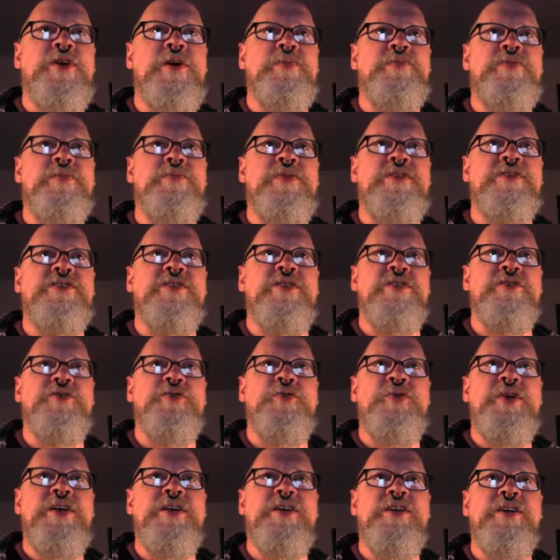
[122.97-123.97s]
implements
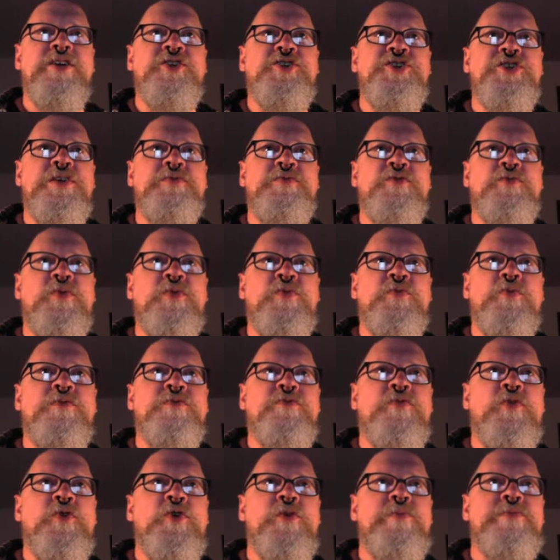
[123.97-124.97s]
concrete, achievable
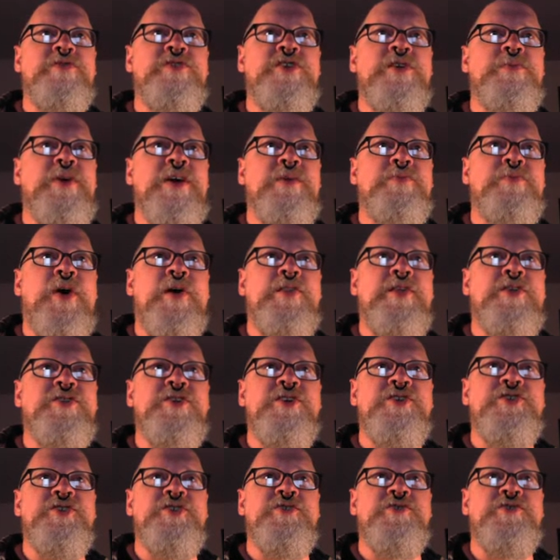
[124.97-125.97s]
reforms to make
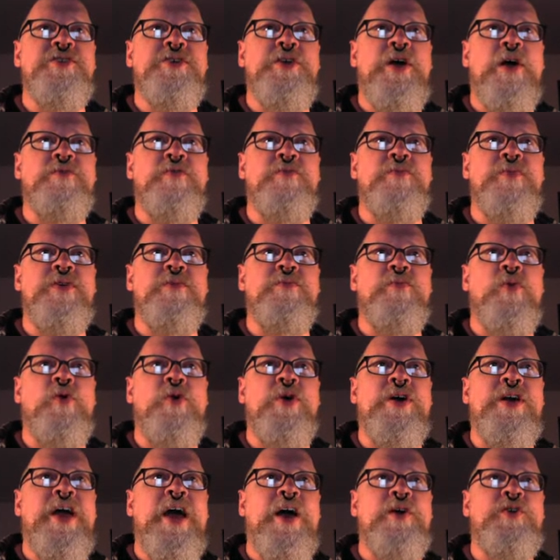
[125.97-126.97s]
politicians and government more
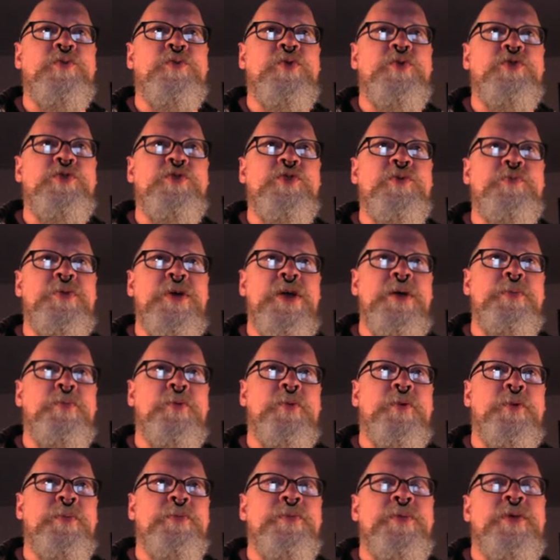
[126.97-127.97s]
accountable to the
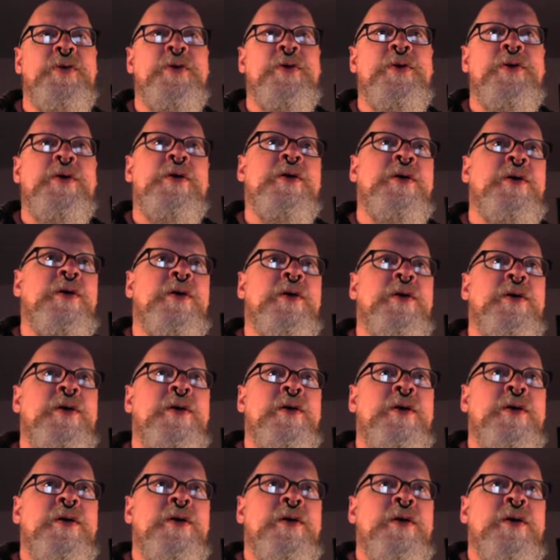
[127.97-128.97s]
people.
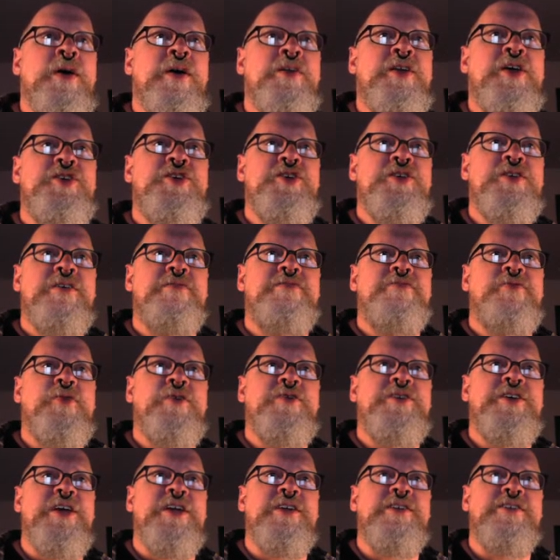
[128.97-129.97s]
Initiative
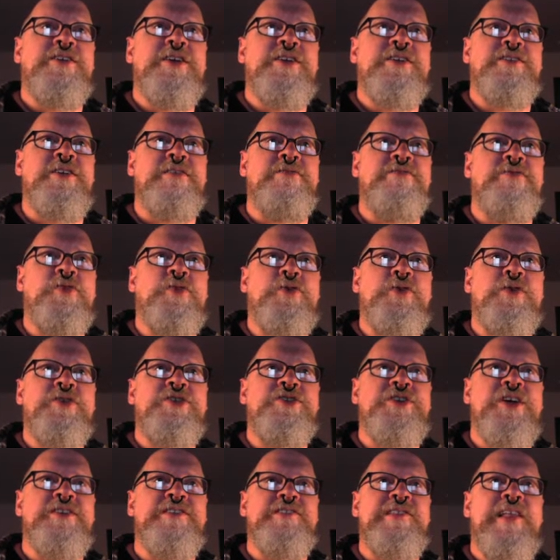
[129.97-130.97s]
1464
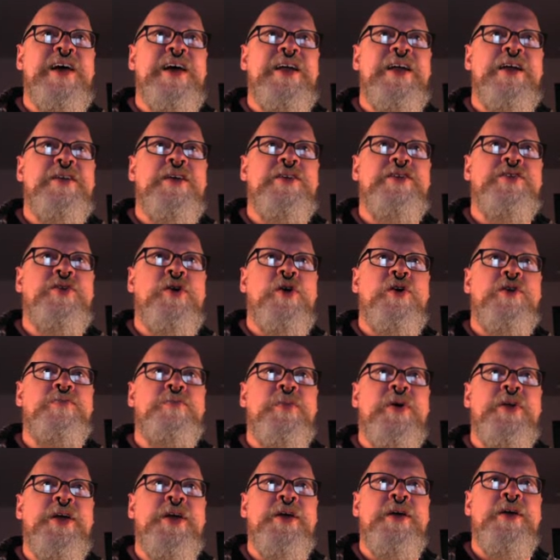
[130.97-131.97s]
sheds light on the dark
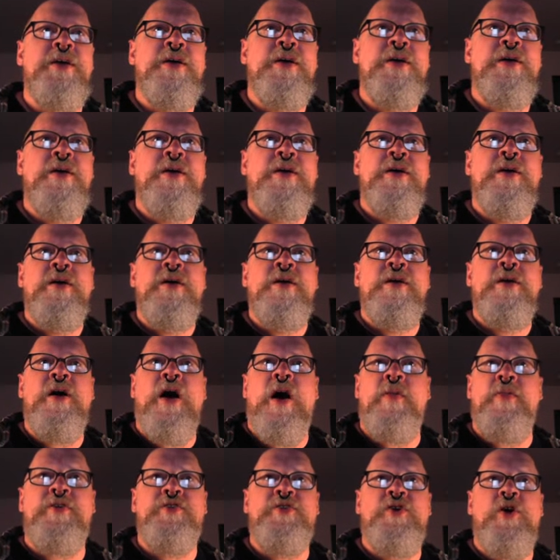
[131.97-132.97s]
money
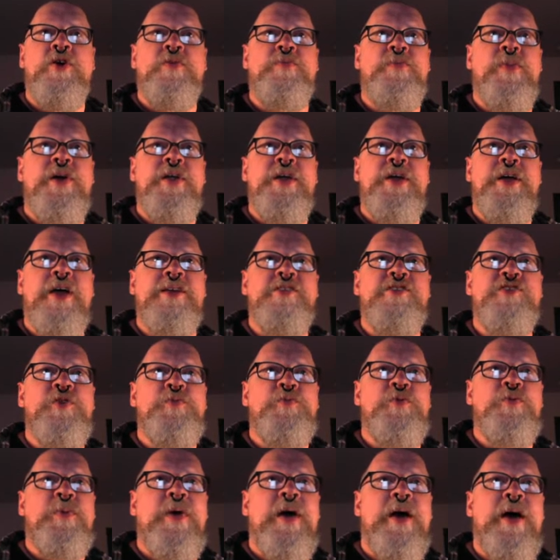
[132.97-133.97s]
on the dark money and
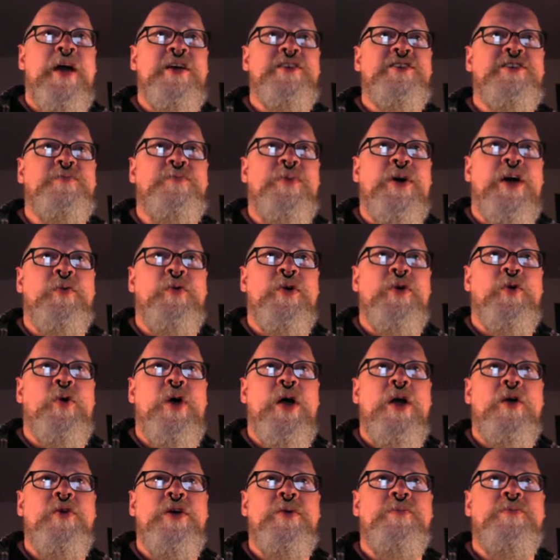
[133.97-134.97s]
super PACs by
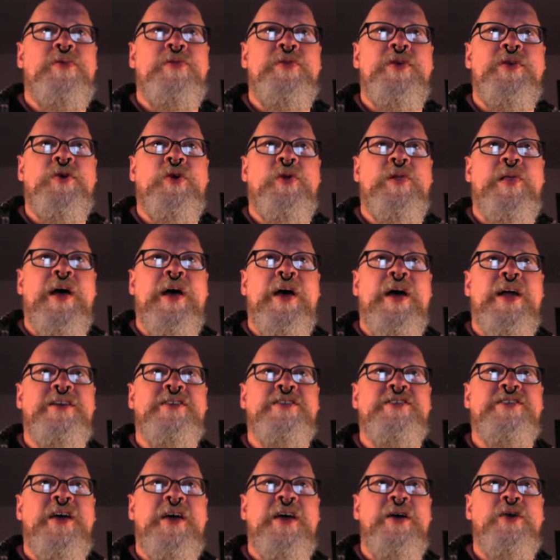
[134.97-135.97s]
requiring political ads
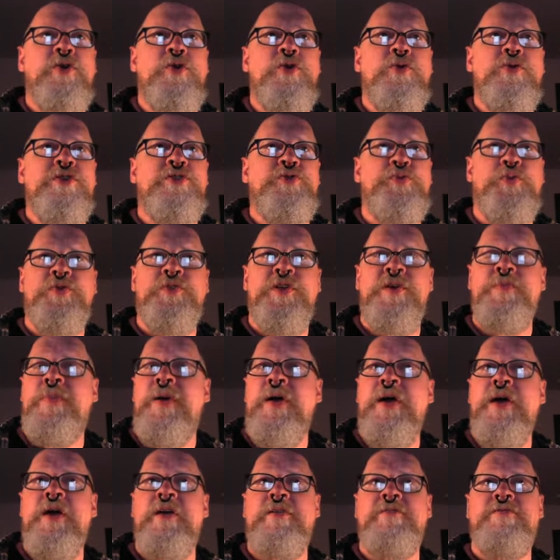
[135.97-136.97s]
say who is really
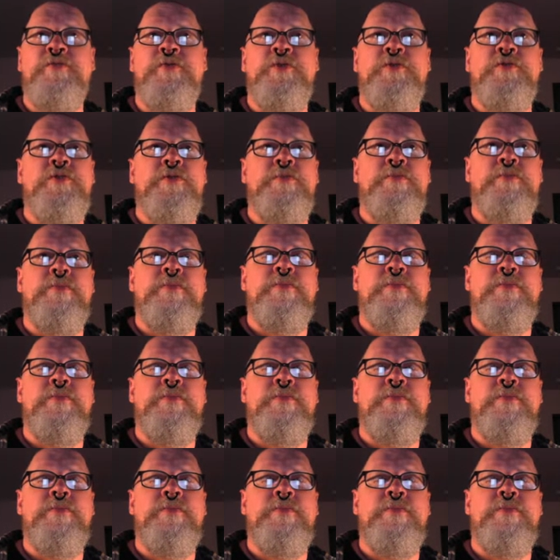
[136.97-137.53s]
paying for them.